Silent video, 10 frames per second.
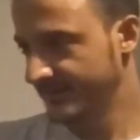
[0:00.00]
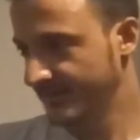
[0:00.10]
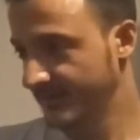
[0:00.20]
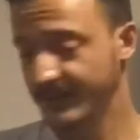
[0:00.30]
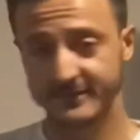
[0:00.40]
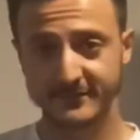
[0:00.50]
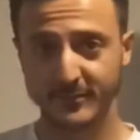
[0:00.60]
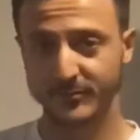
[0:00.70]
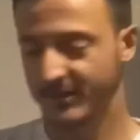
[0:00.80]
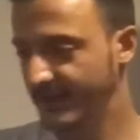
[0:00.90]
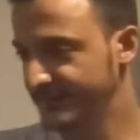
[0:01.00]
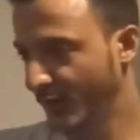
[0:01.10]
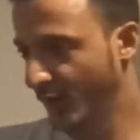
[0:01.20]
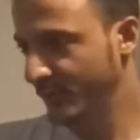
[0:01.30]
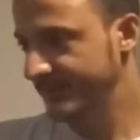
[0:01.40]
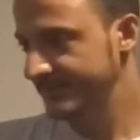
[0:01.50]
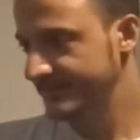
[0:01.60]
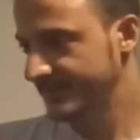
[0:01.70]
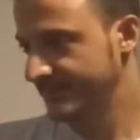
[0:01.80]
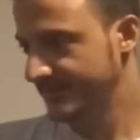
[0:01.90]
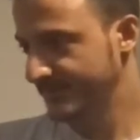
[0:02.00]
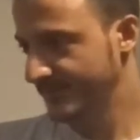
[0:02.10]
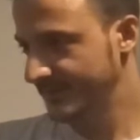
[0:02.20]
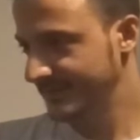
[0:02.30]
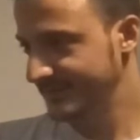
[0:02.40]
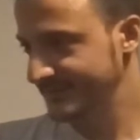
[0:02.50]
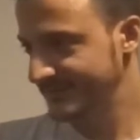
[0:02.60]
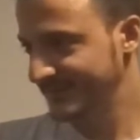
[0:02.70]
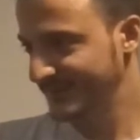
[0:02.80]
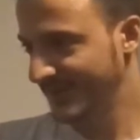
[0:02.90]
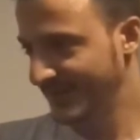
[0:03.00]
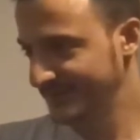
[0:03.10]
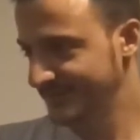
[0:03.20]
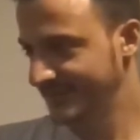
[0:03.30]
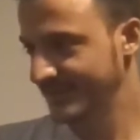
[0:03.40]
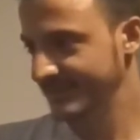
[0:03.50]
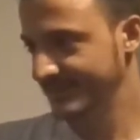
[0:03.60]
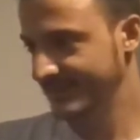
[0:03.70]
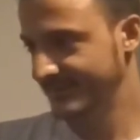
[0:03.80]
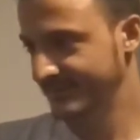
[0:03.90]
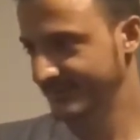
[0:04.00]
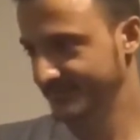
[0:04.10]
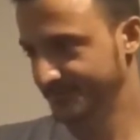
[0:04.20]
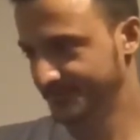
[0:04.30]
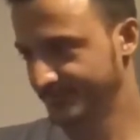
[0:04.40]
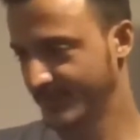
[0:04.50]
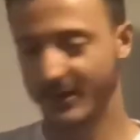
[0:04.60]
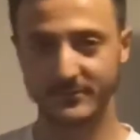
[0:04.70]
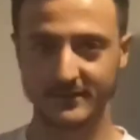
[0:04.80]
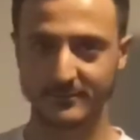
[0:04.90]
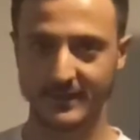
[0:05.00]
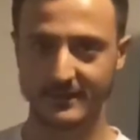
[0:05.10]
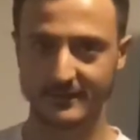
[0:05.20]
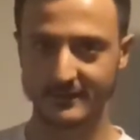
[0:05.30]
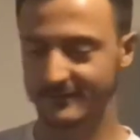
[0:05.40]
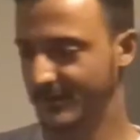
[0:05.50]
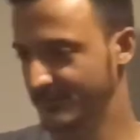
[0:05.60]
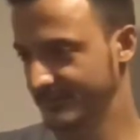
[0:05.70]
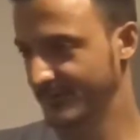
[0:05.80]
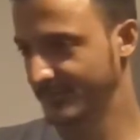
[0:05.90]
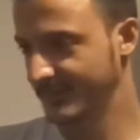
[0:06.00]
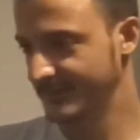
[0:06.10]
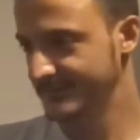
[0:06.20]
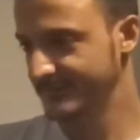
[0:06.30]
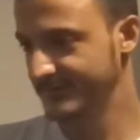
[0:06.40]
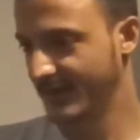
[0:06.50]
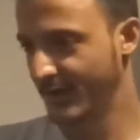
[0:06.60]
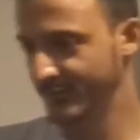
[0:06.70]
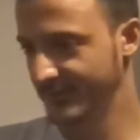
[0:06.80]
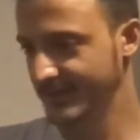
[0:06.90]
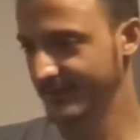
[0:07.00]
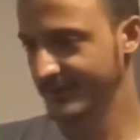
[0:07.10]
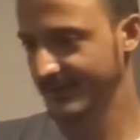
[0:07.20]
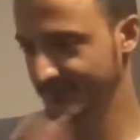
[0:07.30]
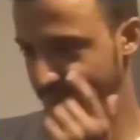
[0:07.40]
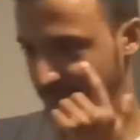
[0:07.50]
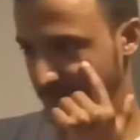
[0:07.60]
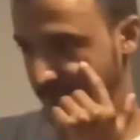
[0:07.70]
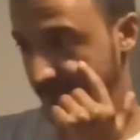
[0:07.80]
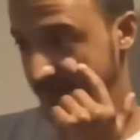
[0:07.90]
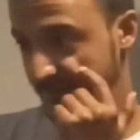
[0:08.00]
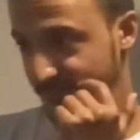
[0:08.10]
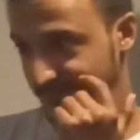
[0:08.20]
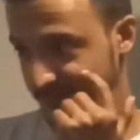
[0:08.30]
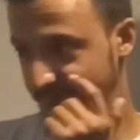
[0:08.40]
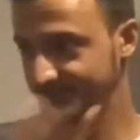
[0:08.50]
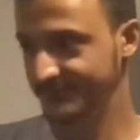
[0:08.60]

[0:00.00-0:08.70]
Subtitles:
A nice number as always, but it is still outstanding, and I'm not making these numbers up, okay? It's just how you calculate from the breakout point.